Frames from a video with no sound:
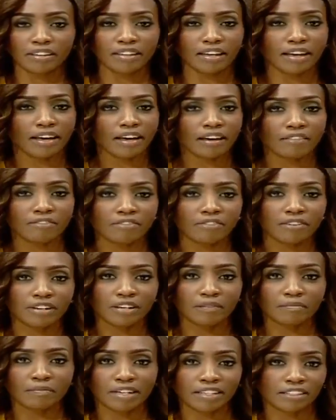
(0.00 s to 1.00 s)
with
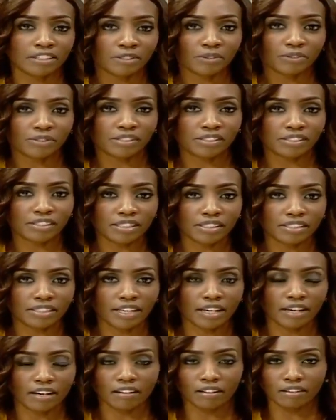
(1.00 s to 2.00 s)
every minute
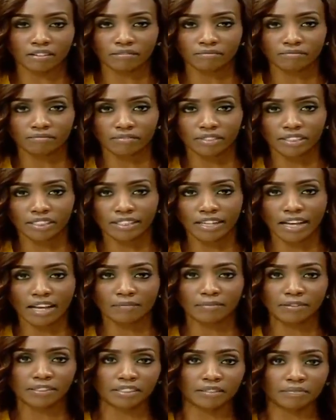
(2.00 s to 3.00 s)
detail,
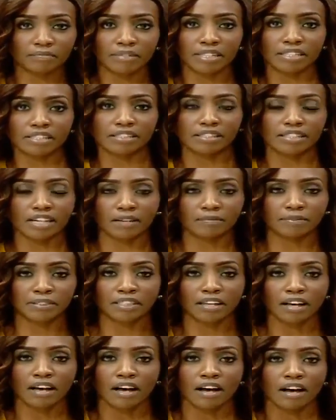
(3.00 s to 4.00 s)
steps,
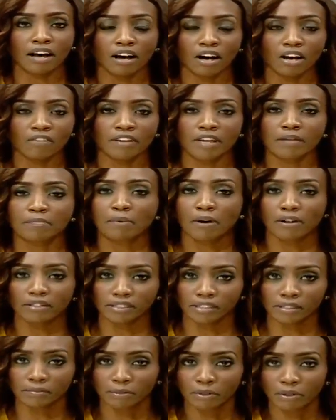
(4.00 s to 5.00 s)
missteps of a
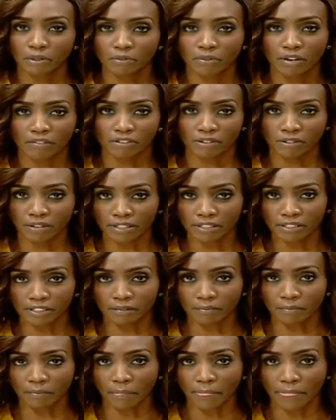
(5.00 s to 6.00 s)
possible
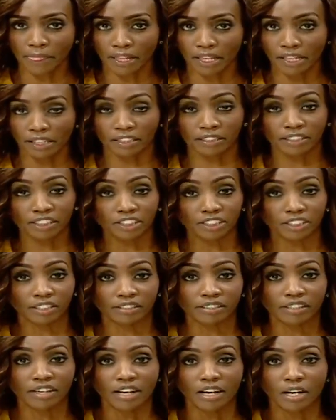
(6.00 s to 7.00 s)
referendum. In
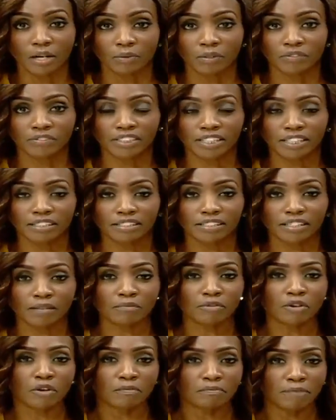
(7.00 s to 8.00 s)
addition, we've seen
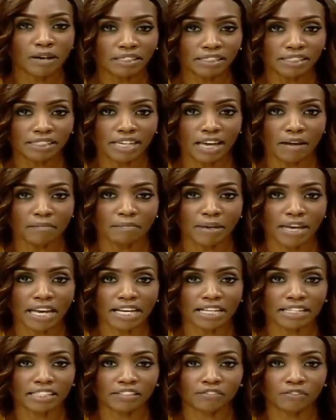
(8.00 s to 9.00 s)
some robust
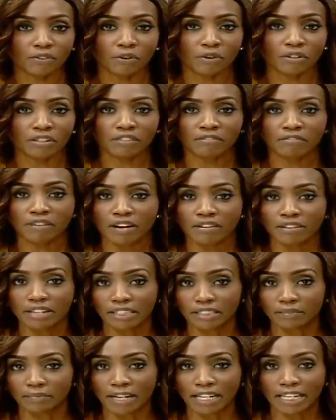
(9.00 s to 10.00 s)
campaigns for the
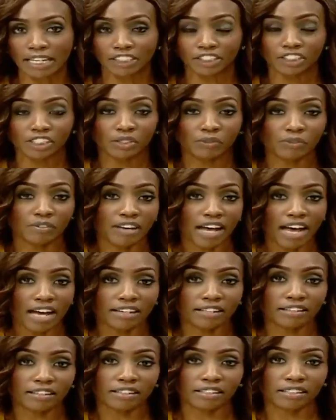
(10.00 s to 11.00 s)
various by elections we've
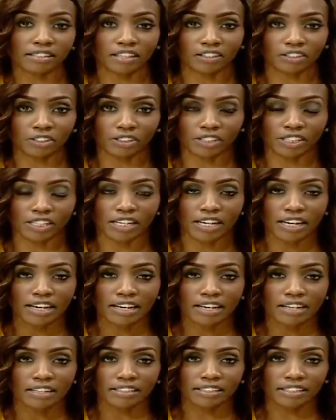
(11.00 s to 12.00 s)
had in this country
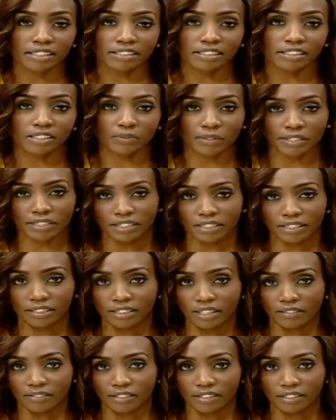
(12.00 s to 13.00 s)
since
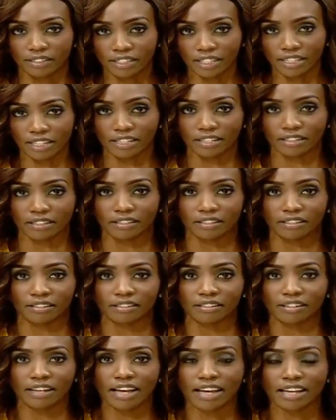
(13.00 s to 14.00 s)

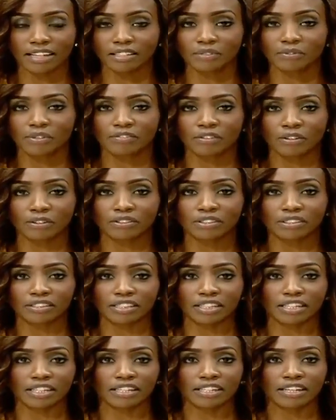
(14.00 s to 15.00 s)
2017. And we've
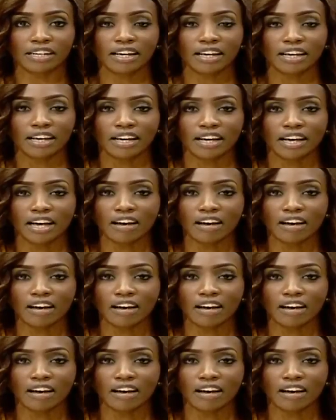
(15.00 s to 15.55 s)
also seen